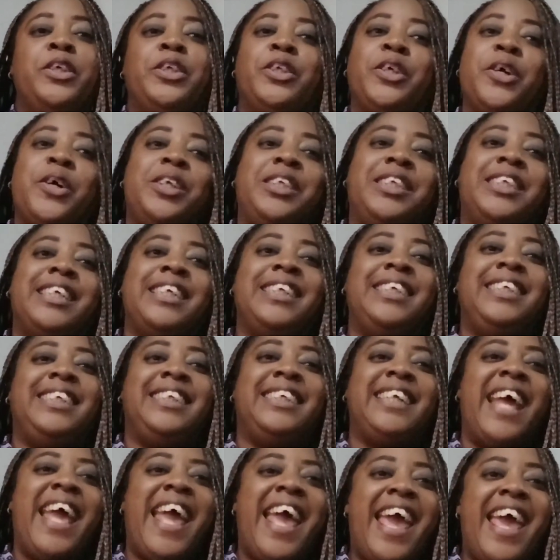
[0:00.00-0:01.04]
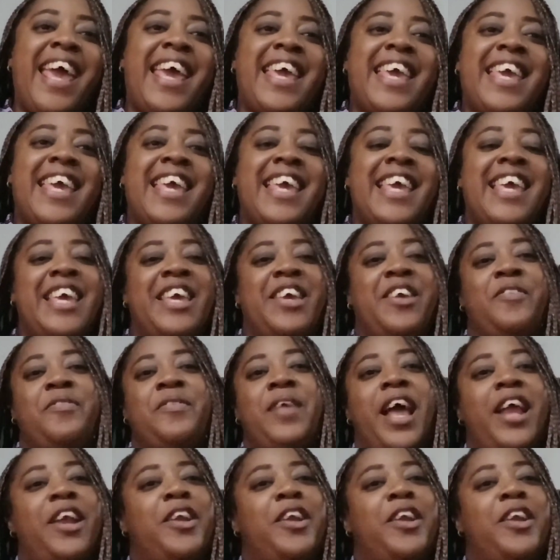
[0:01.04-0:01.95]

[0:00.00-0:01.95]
So today,